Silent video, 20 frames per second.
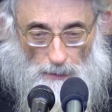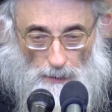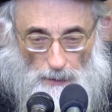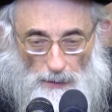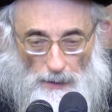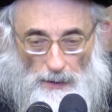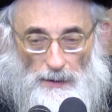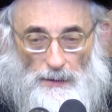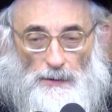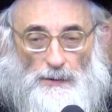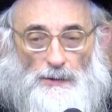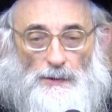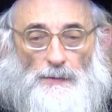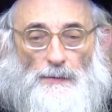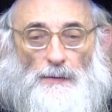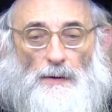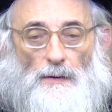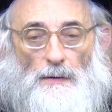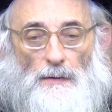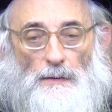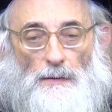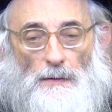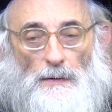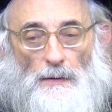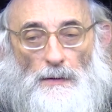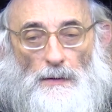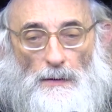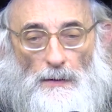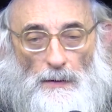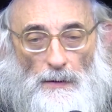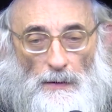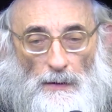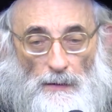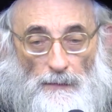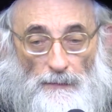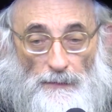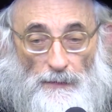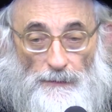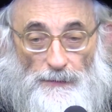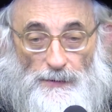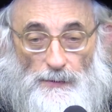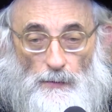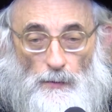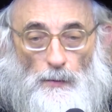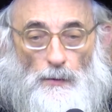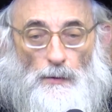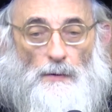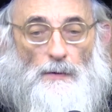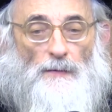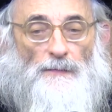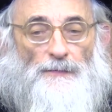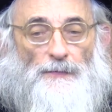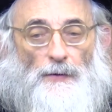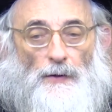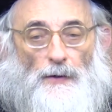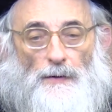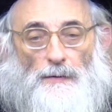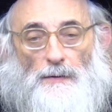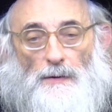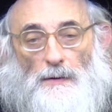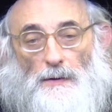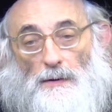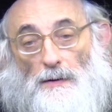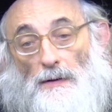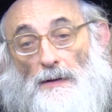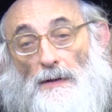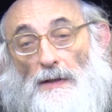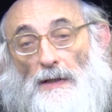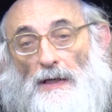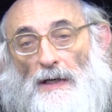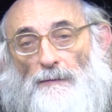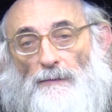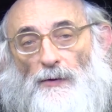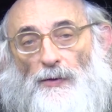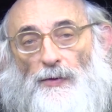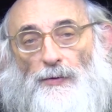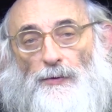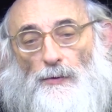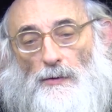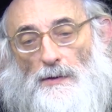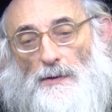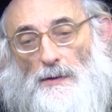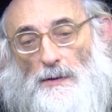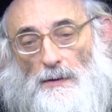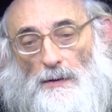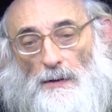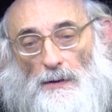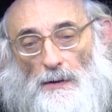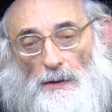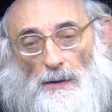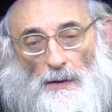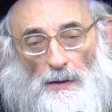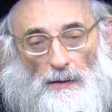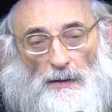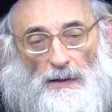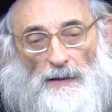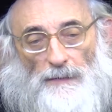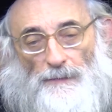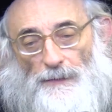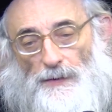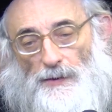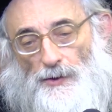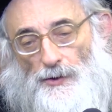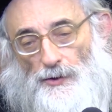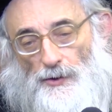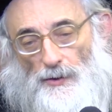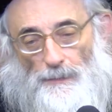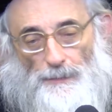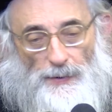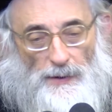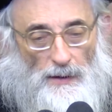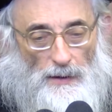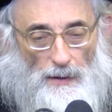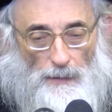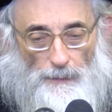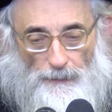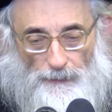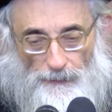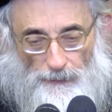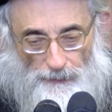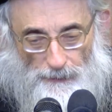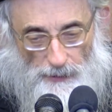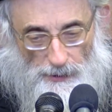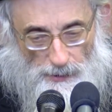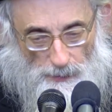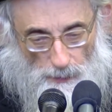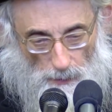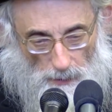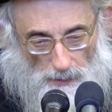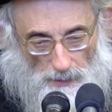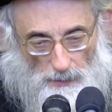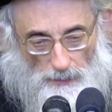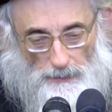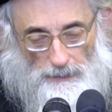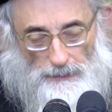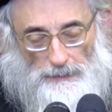Klal Yisrael, for every new word of Torah, have a thirst, like fish jumping up for fresh water.